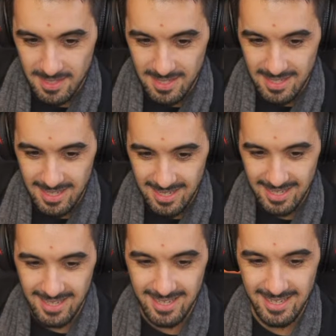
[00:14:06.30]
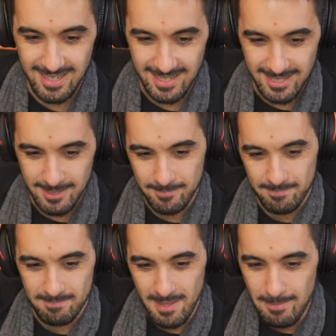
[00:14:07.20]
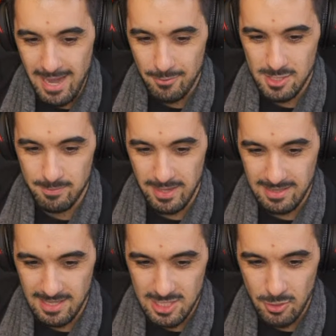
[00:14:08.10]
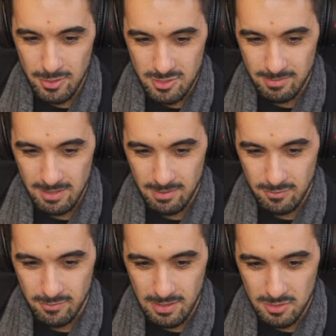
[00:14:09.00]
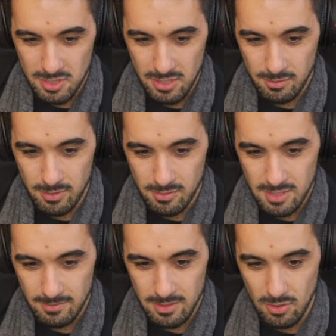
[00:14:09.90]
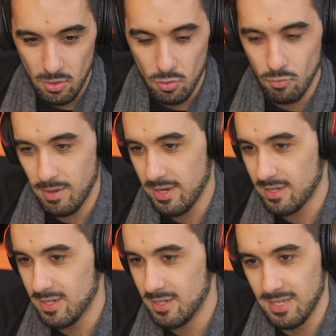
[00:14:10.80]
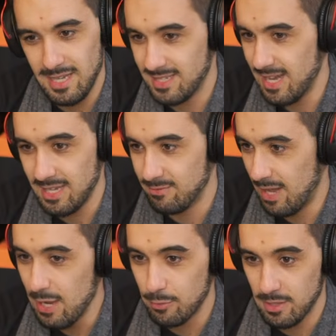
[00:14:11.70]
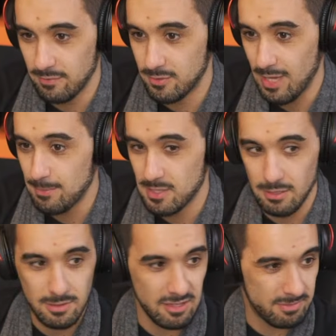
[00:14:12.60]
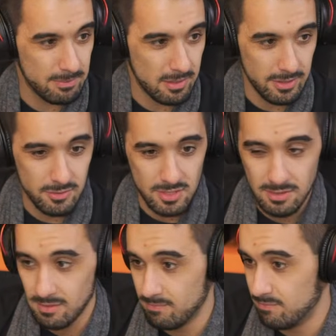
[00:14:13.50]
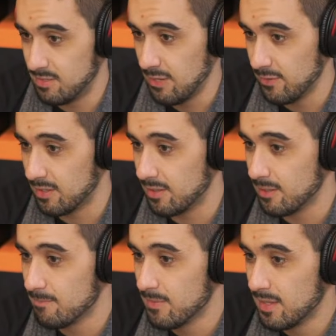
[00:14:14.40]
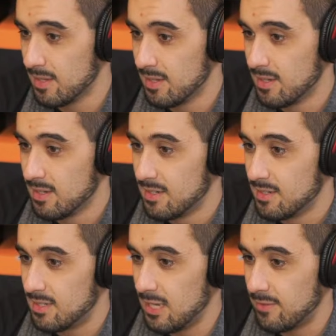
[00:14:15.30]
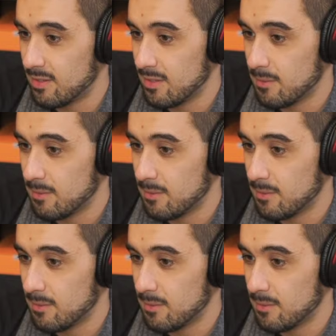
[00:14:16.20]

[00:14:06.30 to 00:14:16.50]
Aye. Mad respect. Let's go retro, baby. If you'd like to share your progress a bit. Oh my god. I would love to, absolutely. If people are interested, definitely. Definitely.